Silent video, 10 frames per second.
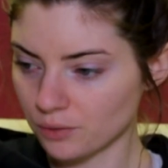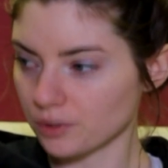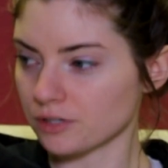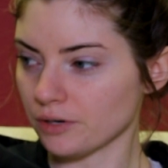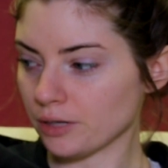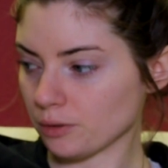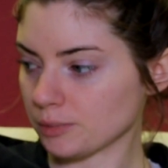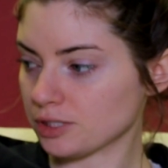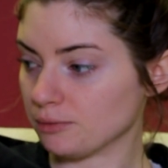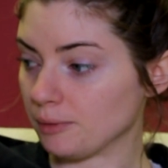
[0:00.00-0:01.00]
order do I normally
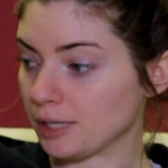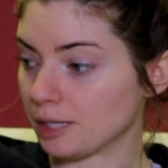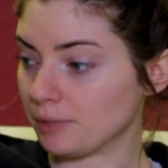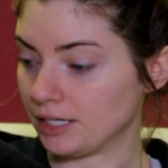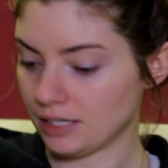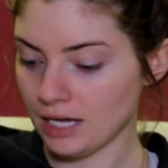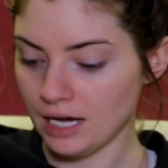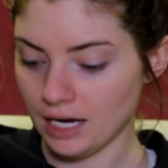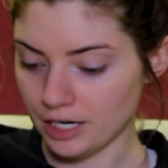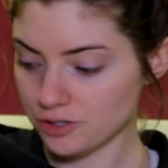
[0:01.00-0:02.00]
do my makeup in?
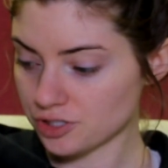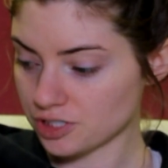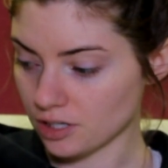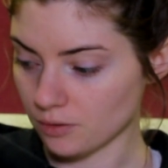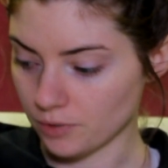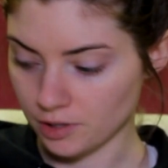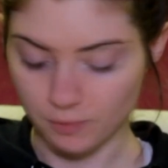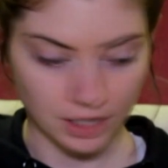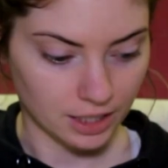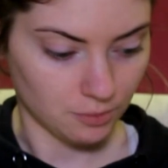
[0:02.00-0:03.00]
I usually start with
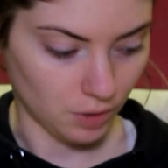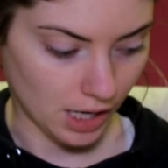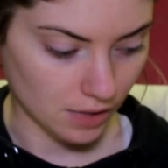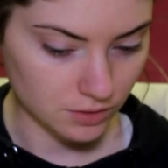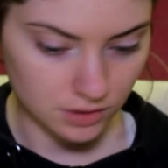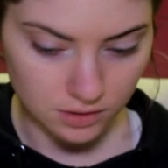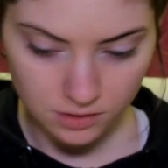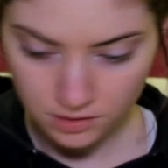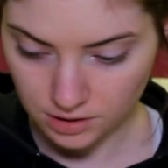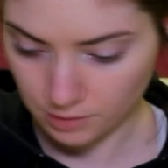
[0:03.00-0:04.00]
my brows.
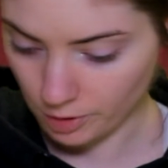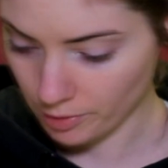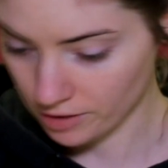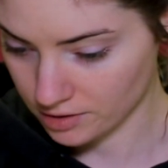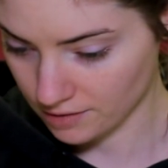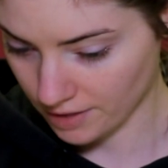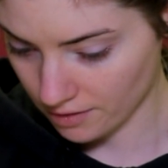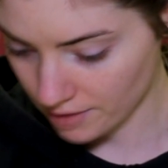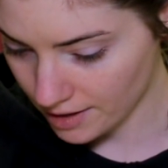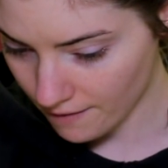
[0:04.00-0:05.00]
Is my brow stuff
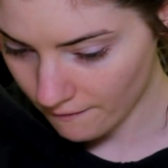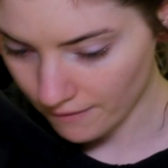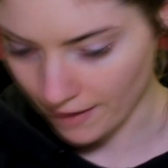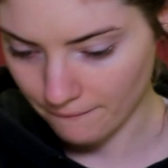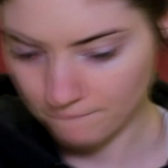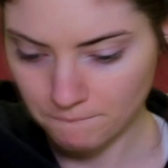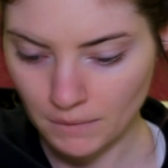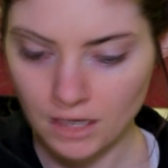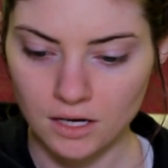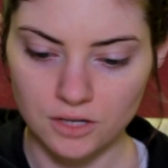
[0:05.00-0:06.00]
out right now? Yeah.
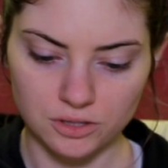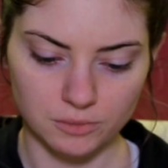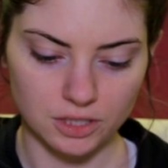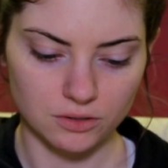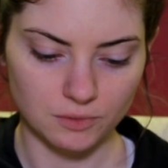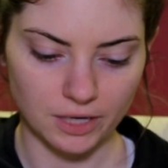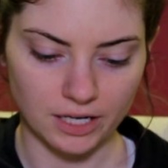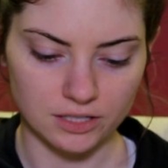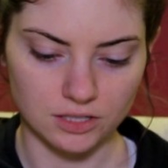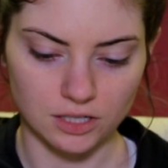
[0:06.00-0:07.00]
So I'm gonna use my
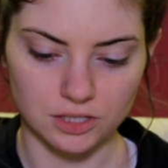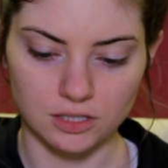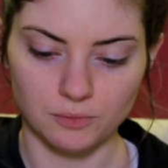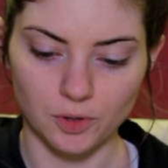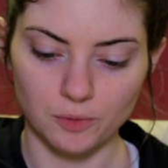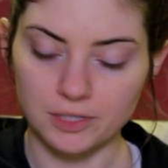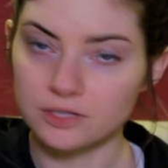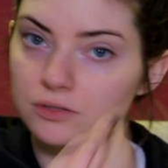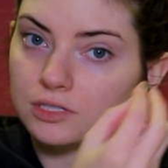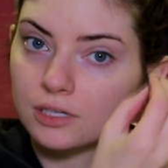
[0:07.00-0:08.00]
Anastasia Pro
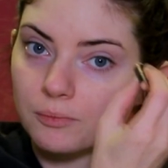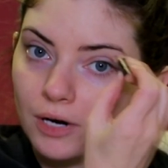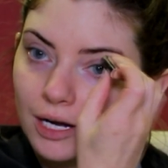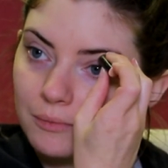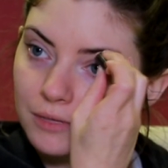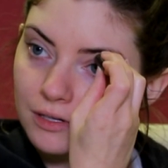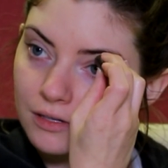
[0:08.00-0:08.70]
Pencil to prime